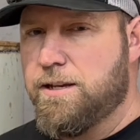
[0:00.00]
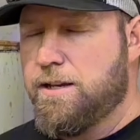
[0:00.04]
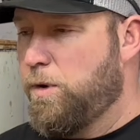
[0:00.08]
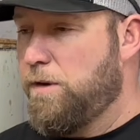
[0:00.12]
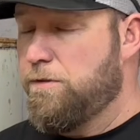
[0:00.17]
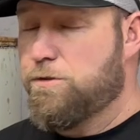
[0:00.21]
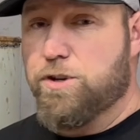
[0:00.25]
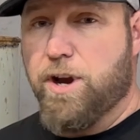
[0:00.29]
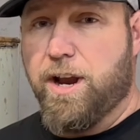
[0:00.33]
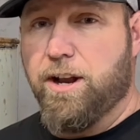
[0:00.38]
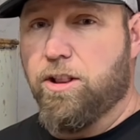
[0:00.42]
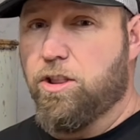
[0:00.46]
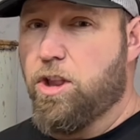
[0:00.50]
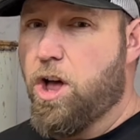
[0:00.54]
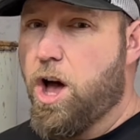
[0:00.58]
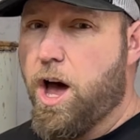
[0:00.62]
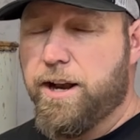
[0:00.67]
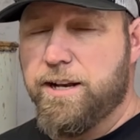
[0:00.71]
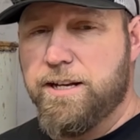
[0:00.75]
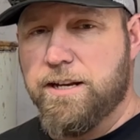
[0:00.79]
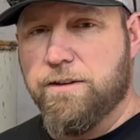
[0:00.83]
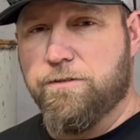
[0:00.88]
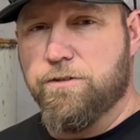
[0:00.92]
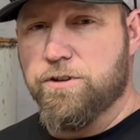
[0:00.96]
We've tried a lot
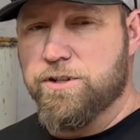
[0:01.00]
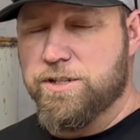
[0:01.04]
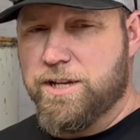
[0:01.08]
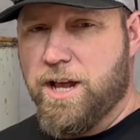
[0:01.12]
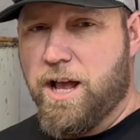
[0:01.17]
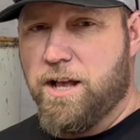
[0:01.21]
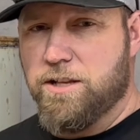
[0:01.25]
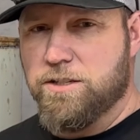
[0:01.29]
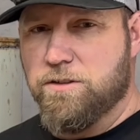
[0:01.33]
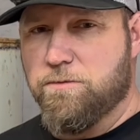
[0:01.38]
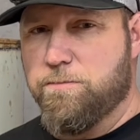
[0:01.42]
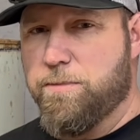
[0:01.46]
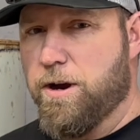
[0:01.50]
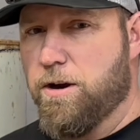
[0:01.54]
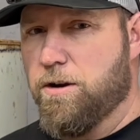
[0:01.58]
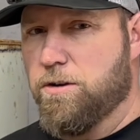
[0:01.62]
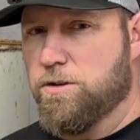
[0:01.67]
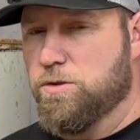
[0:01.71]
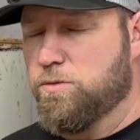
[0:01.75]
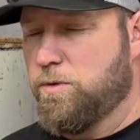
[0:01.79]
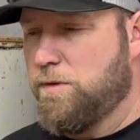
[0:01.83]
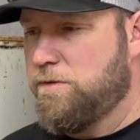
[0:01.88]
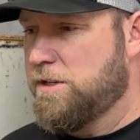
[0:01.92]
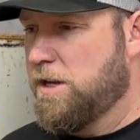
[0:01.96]
of different styles of
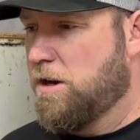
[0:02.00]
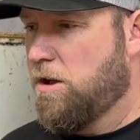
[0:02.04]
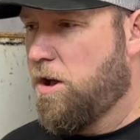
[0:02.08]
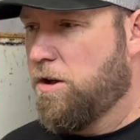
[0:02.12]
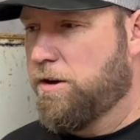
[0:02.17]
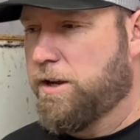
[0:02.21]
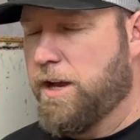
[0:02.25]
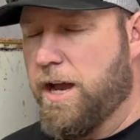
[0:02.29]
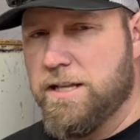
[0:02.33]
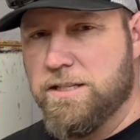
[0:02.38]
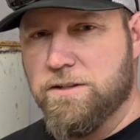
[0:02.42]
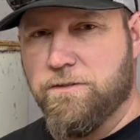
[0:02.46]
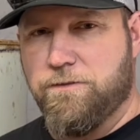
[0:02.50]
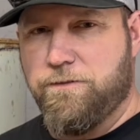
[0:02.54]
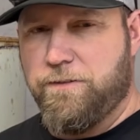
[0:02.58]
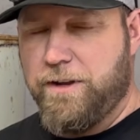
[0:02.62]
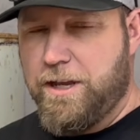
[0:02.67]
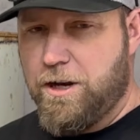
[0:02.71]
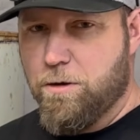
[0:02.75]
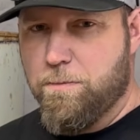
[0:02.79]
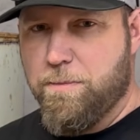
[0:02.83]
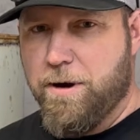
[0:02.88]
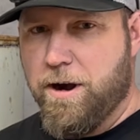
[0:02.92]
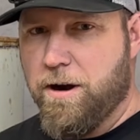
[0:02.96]
barrels. We've did all kinds of
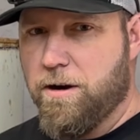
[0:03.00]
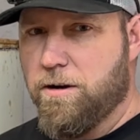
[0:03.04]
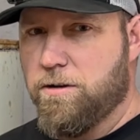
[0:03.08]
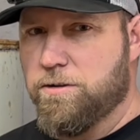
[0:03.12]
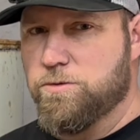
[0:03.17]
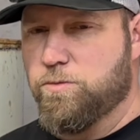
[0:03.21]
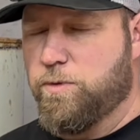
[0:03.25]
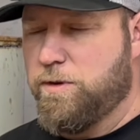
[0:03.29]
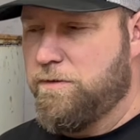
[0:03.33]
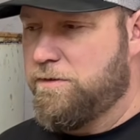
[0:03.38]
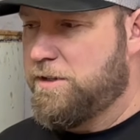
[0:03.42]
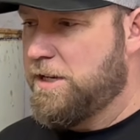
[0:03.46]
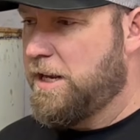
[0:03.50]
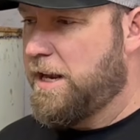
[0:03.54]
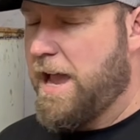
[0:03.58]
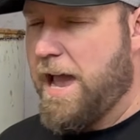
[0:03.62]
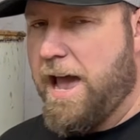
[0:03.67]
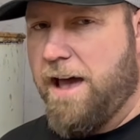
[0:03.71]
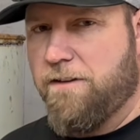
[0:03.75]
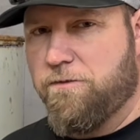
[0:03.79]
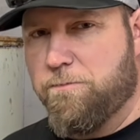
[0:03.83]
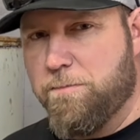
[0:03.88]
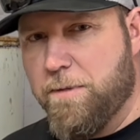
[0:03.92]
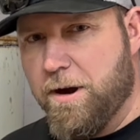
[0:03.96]
feeder barrels. We've did
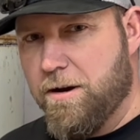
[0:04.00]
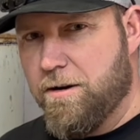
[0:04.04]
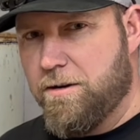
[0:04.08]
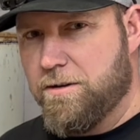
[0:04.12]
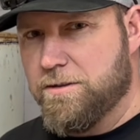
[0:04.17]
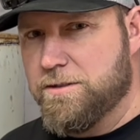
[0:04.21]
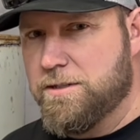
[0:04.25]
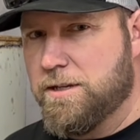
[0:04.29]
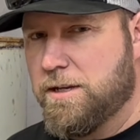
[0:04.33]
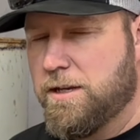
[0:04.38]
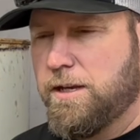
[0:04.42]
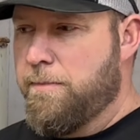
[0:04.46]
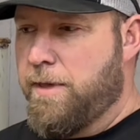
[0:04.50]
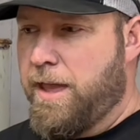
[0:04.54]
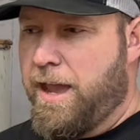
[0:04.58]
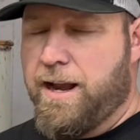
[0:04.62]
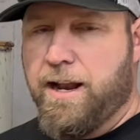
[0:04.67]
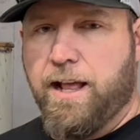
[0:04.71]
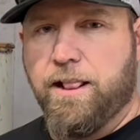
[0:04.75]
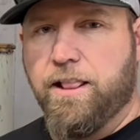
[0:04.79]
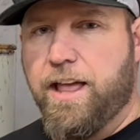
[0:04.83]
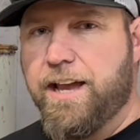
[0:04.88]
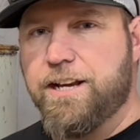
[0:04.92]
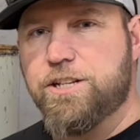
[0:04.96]
half barrels, and
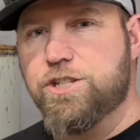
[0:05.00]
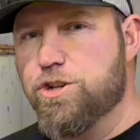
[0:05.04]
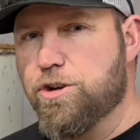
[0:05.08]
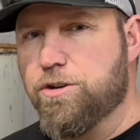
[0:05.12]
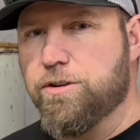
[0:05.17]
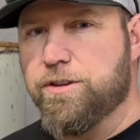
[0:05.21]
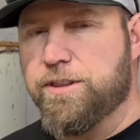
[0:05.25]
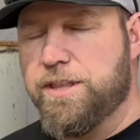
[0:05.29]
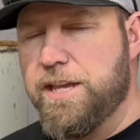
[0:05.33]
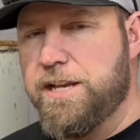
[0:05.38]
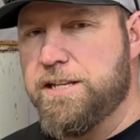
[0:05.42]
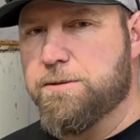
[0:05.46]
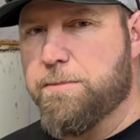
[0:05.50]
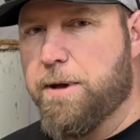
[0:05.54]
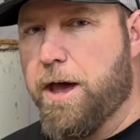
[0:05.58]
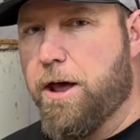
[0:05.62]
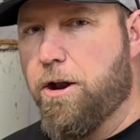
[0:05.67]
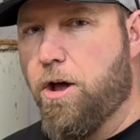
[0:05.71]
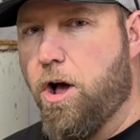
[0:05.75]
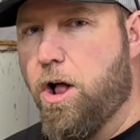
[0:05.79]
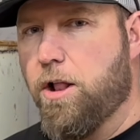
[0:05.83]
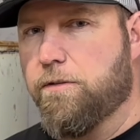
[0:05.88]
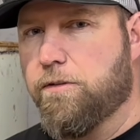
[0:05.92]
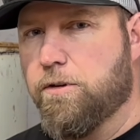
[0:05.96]
I like certain things about
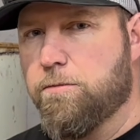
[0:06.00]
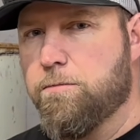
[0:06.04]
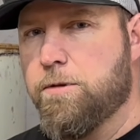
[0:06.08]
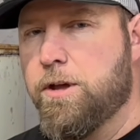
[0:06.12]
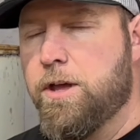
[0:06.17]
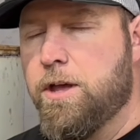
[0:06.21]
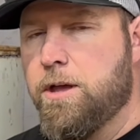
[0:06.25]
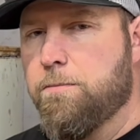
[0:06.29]
all of them.